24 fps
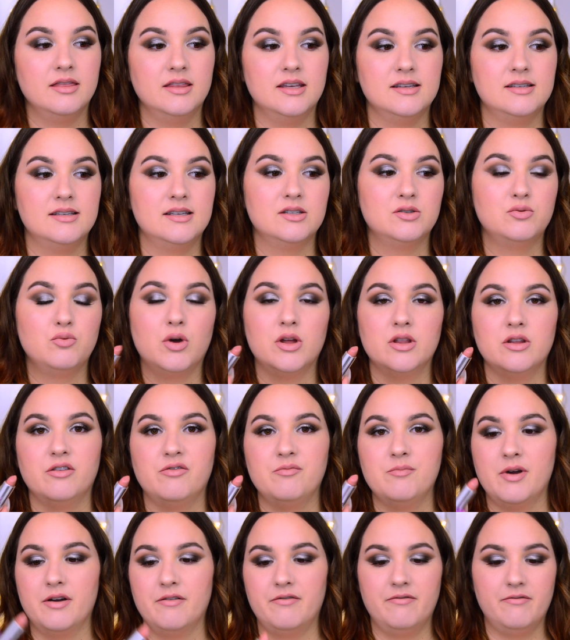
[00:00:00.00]
This is one
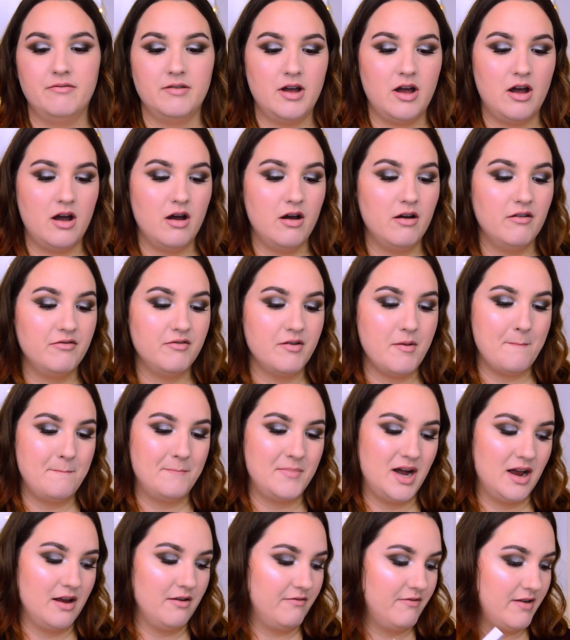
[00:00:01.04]
of
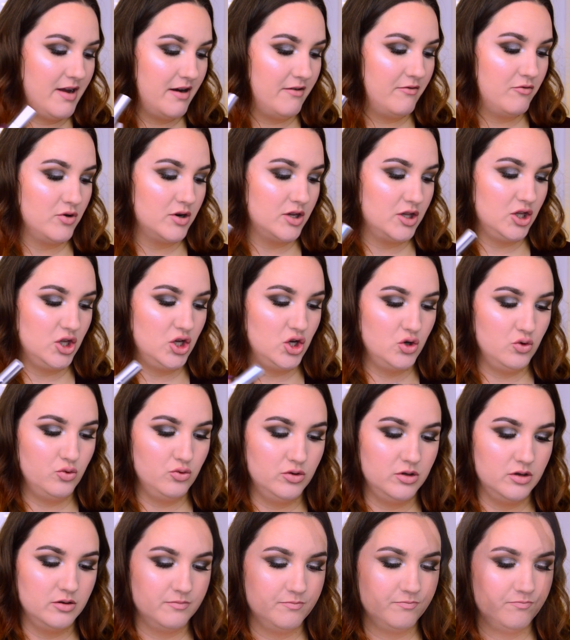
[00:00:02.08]
my favorite
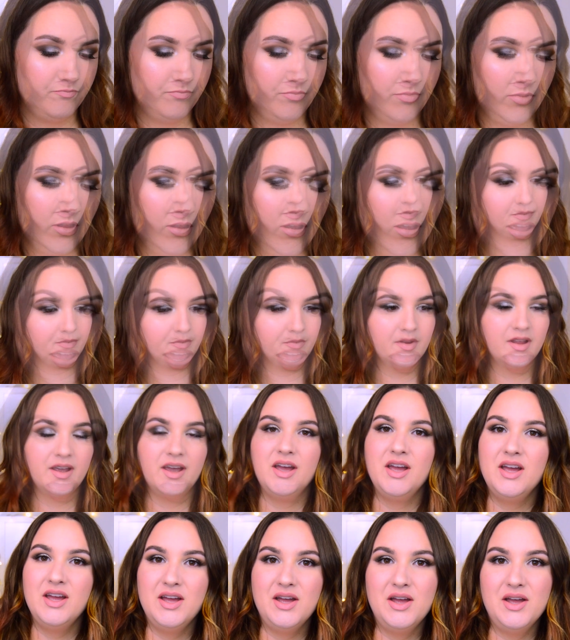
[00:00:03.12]
nude.
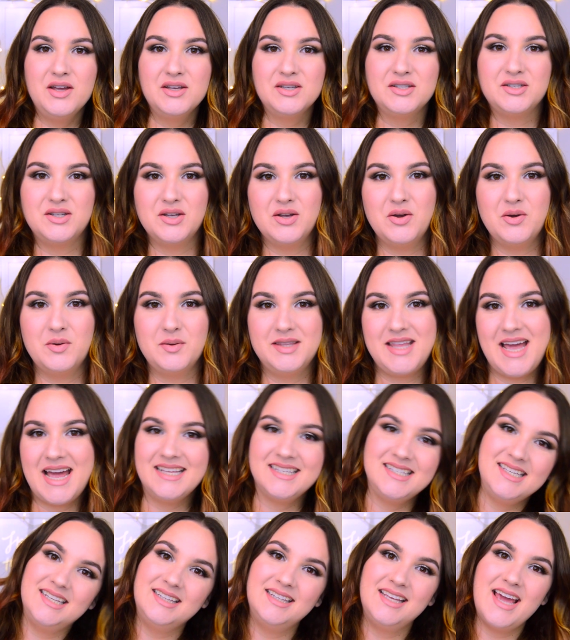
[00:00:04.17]
So
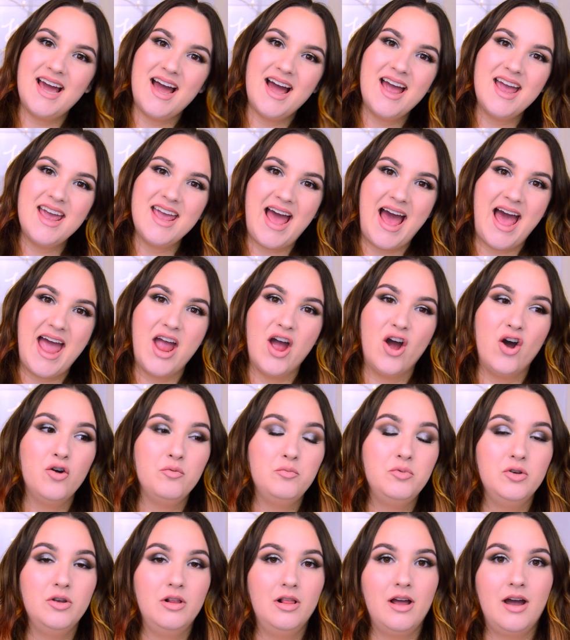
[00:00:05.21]
that's it, guys. I
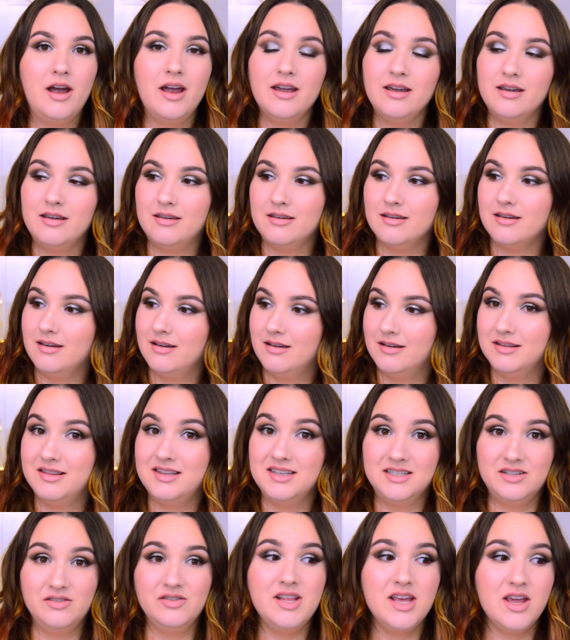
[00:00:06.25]
hope you like
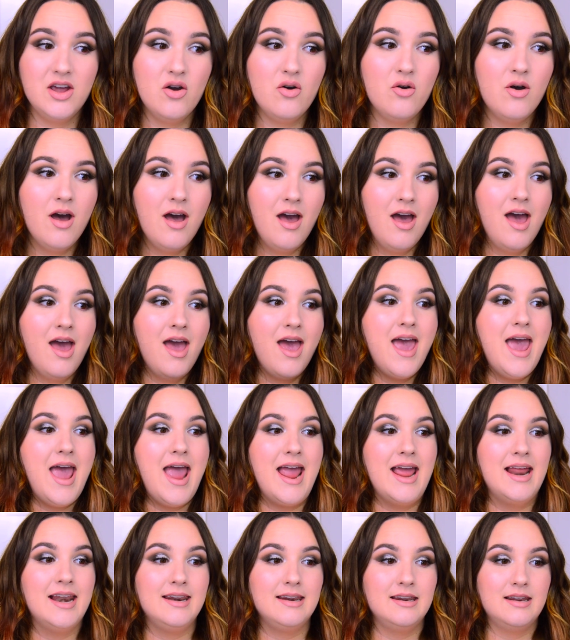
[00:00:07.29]
this video,
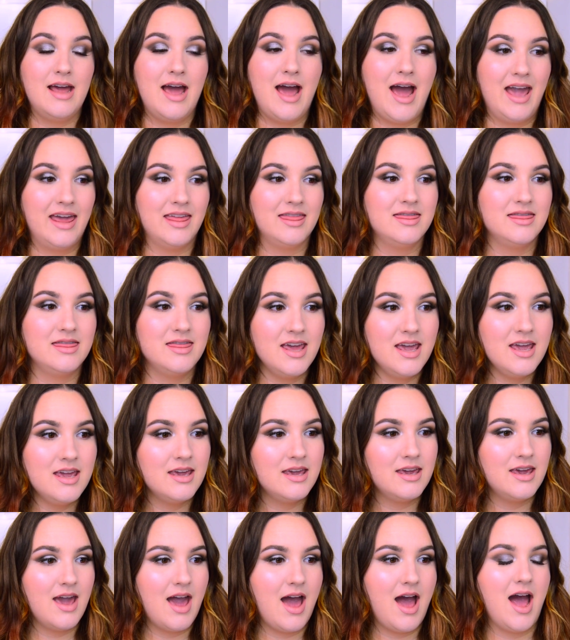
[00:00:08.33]
and I
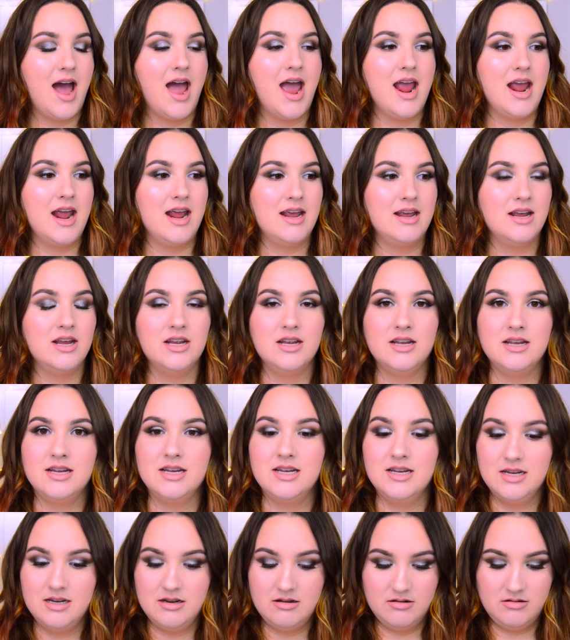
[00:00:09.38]
think
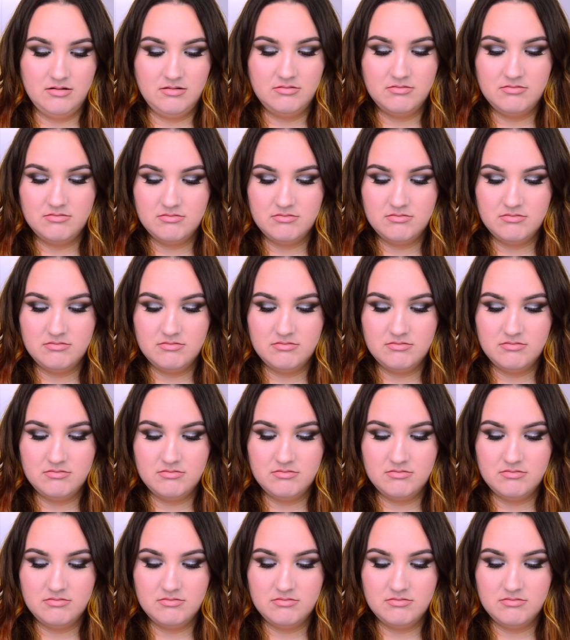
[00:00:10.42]
I'm